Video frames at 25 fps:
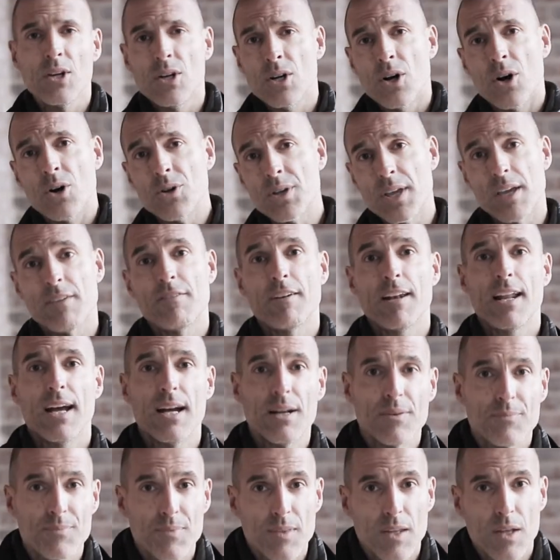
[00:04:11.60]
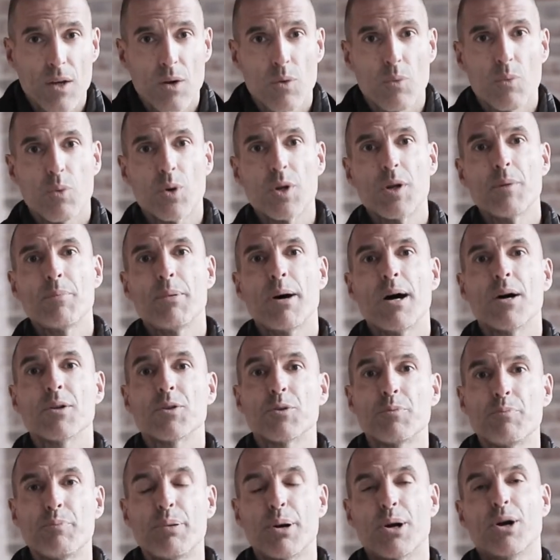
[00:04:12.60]
Okay, Villa, what
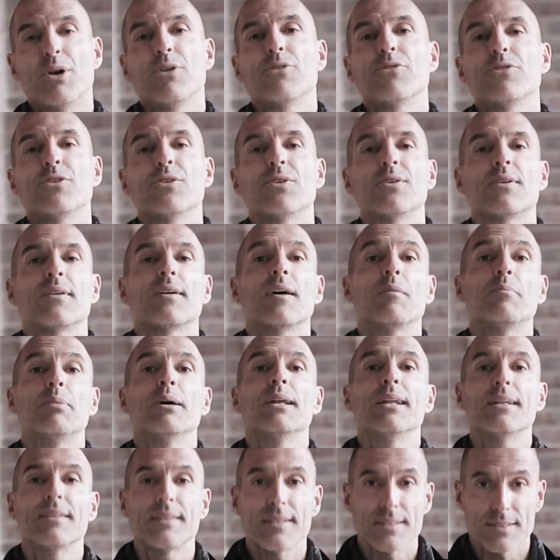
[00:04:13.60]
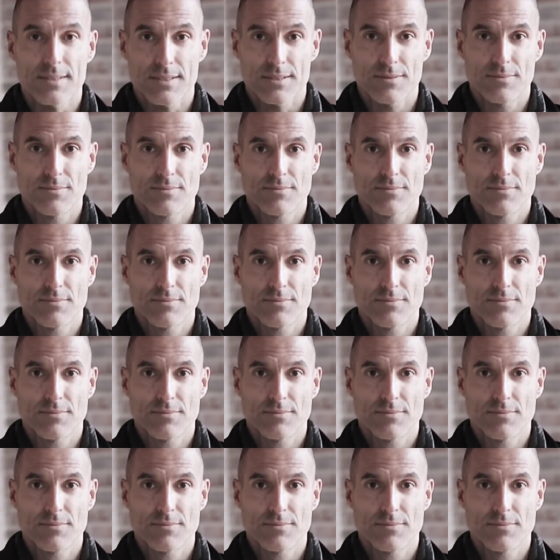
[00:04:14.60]
about personal abilities?